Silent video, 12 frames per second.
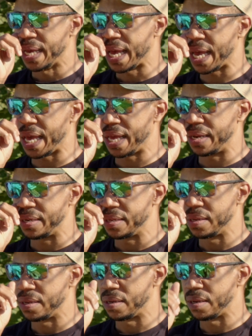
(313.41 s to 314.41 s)
And
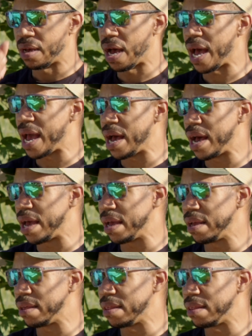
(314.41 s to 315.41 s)

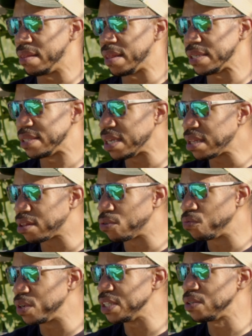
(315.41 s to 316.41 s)
they said that the
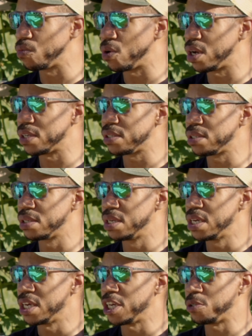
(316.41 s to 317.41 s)
reason
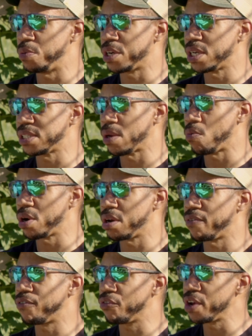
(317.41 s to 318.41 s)
is because they wanted
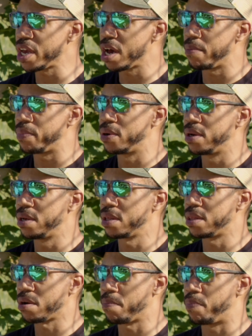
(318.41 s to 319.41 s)
to free up
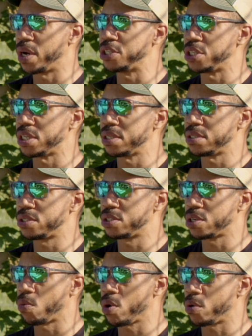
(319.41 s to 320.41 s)
their budget
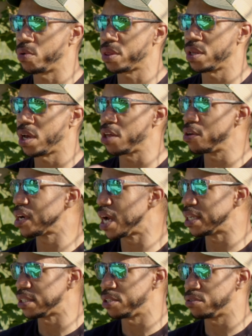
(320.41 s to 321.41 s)
to work with other
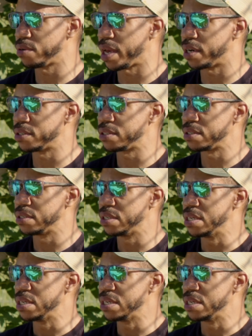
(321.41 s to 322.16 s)
content creators.